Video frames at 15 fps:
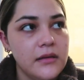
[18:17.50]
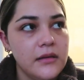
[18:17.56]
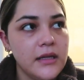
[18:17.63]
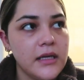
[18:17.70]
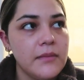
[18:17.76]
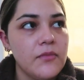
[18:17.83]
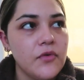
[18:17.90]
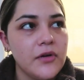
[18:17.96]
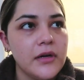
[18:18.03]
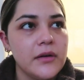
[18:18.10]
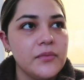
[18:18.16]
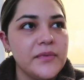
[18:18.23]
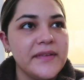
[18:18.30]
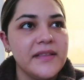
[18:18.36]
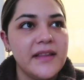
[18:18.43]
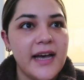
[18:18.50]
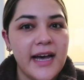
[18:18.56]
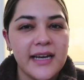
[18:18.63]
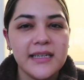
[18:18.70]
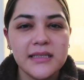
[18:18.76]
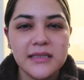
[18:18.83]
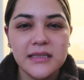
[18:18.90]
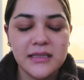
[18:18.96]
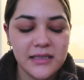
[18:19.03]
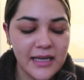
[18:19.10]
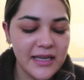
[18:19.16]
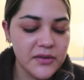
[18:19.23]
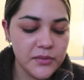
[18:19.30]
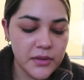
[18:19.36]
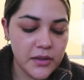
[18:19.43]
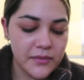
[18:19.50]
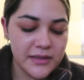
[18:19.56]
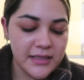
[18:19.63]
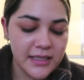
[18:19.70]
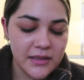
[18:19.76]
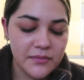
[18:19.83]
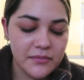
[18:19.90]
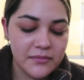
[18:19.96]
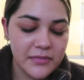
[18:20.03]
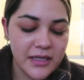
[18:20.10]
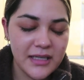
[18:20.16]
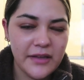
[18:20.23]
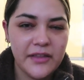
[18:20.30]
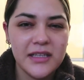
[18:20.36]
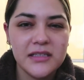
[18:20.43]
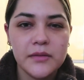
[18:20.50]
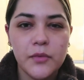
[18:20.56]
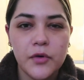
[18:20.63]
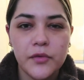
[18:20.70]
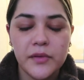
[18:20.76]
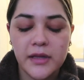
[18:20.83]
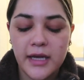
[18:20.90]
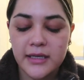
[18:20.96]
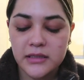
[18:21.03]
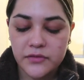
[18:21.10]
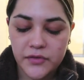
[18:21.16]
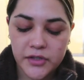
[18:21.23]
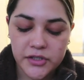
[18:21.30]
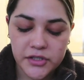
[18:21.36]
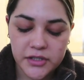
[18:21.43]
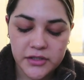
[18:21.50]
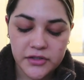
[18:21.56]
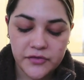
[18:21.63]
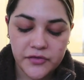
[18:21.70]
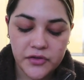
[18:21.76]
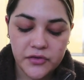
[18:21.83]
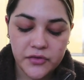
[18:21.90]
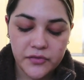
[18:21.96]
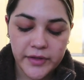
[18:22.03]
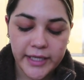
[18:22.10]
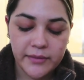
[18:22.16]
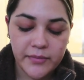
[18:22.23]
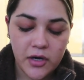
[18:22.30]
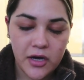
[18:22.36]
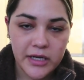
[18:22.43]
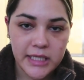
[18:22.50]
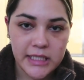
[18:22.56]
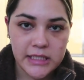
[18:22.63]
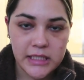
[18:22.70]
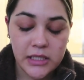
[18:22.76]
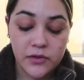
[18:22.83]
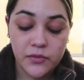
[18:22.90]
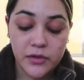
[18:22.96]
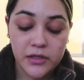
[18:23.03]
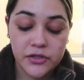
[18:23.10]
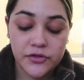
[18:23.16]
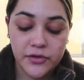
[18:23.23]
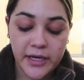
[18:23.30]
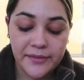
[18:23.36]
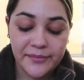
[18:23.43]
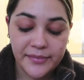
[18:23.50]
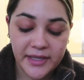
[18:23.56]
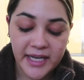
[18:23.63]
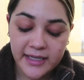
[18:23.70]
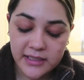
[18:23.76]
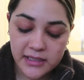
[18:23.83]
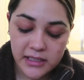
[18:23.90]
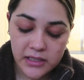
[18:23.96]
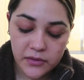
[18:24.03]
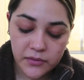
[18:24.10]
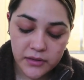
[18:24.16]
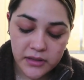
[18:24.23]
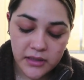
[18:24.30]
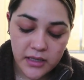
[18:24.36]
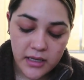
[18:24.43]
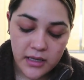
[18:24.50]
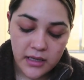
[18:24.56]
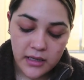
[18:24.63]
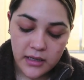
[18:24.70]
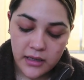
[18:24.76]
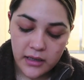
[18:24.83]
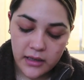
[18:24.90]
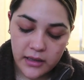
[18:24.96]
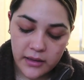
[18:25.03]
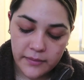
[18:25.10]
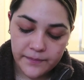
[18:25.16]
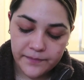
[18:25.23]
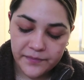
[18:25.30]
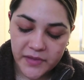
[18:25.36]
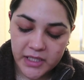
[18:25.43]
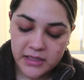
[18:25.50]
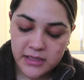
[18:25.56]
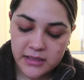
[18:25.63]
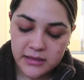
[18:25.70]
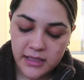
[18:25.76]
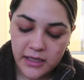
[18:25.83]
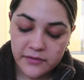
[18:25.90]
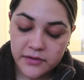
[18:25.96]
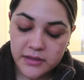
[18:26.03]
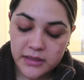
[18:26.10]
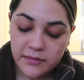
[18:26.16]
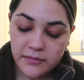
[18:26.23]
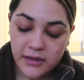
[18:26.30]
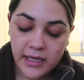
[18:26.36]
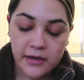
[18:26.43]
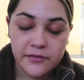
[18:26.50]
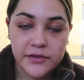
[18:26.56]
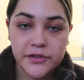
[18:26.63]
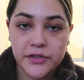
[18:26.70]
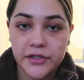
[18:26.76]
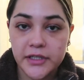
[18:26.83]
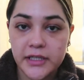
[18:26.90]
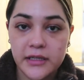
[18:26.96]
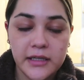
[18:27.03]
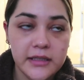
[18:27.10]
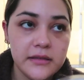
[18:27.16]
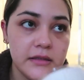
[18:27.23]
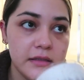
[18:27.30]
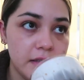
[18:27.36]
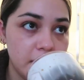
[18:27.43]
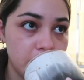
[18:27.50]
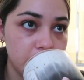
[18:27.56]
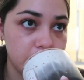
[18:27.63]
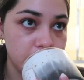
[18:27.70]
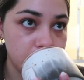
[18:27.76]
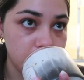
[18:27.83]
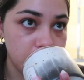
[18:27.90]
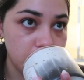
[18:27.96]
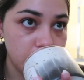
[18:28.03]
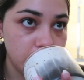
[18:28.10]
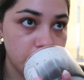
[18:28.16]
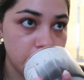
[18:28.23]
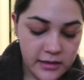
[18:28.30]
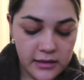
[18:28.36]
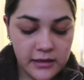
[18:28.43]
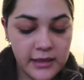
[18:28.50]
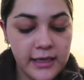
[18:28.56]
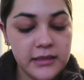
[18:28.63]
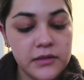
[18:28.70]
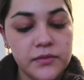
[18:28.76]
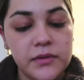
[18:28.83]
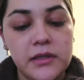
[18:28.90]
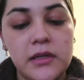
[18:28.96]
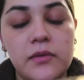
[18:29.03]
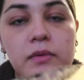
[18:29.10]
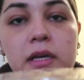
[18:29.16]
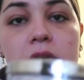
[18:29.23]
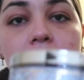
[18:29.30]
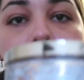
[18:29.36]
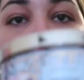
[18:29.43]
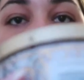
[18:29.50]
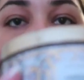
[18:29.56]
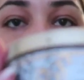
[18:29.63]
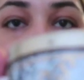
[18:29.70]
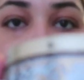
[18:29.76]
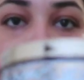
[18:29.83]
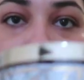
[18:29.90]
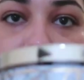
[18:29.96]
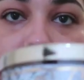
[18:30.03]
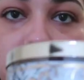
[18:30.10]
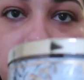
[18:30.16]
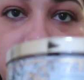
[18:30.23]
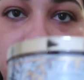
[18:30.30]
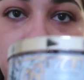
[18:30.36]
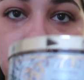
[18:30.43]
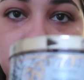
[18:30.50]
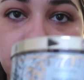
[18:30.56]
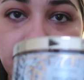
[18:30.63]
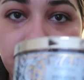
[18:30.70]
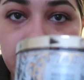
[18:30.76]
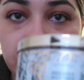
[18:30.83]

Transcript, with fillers: like a more relaxed I don't know it's like I think it's a more relaxed version so if you don't like mahogany teak wood try black teak wood um, it does have some lavender in it so and the last one we got was sweater weather